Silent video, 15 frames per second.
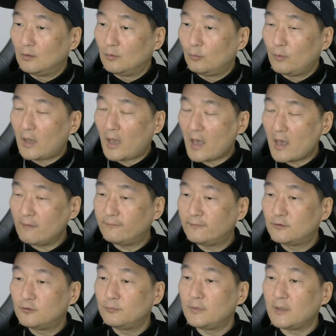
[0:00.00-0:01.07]
we have
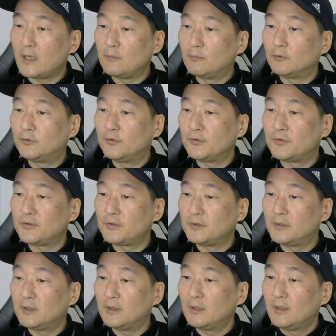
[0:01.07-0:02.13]
to be able to see
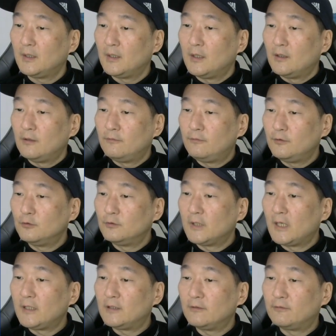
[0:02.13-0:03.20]
the view
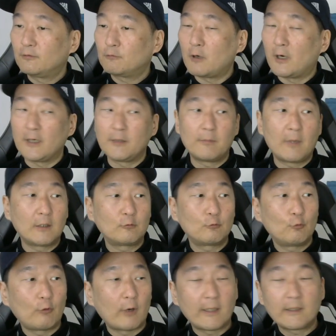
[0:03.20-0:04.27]
native query by
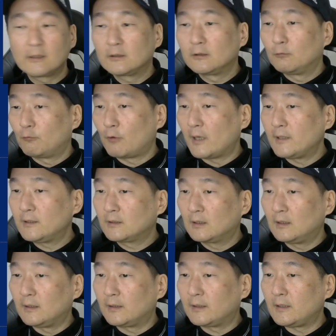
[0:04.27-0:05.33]
right
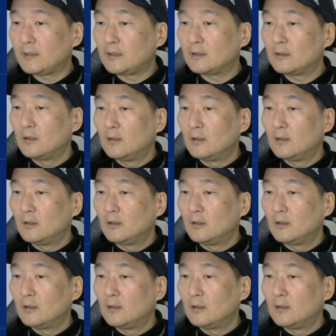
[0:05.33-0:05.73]
clicking